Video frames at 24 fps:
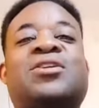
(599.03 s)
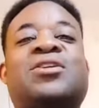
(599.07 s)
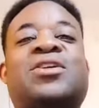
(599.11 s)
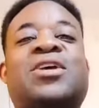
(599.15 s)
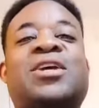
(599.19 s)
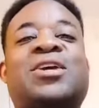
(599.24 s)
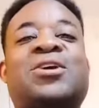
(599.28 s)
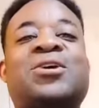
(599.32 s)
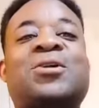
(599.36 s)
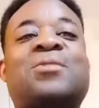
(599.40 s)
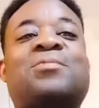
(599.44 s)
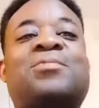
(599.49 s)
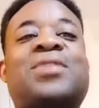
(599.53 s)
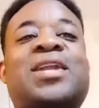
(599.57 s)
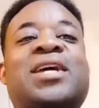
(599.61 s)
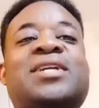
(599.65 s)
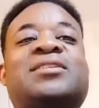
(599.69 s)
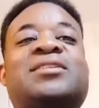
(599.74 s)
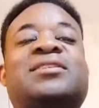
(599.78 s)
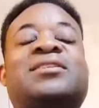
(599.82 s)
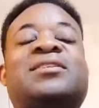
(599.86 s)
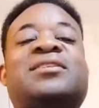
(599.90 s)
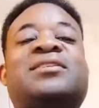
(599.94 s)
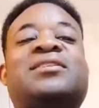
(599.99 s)
Okay, God
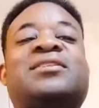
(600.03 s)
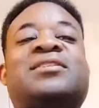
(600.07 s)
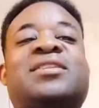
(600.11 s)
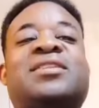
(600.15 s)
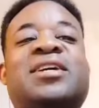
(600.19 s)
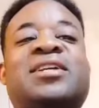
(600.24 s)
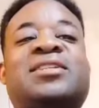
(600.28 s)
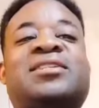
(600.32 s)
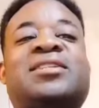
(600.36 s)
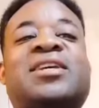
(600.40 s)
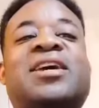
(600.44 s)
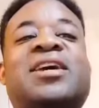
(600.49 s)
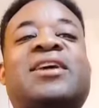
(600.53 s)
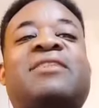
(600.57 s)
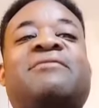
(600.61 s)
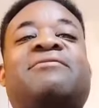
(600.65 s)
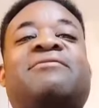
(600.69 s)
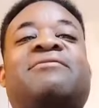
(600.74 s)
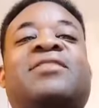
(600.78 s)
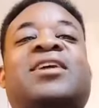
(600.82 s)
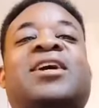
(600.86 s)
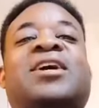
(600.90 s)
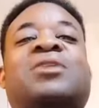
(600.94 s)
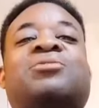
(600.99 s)
bless, stay
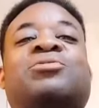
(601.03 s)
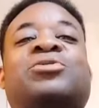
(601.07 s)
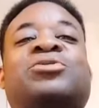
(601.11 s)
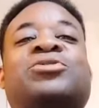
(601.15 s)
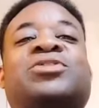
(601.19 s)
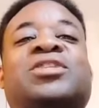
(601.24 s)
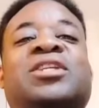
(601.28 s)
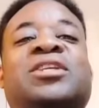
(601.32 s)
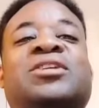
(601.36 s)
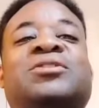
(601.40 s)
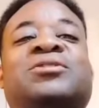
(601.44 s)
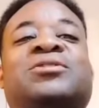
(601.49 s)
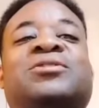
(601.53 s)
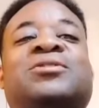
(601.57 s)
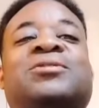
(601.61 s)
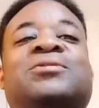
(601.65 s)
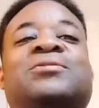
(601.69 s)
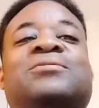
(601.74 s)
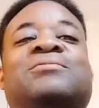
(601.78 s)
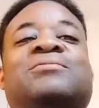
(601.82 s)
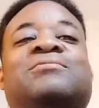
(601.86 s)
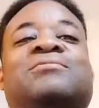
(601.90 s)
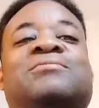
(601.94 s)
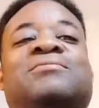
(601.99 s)
safe, and we'll see you
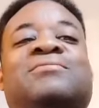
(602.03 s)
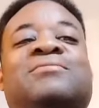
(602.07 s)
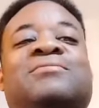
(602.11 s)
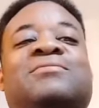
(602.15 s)
soon.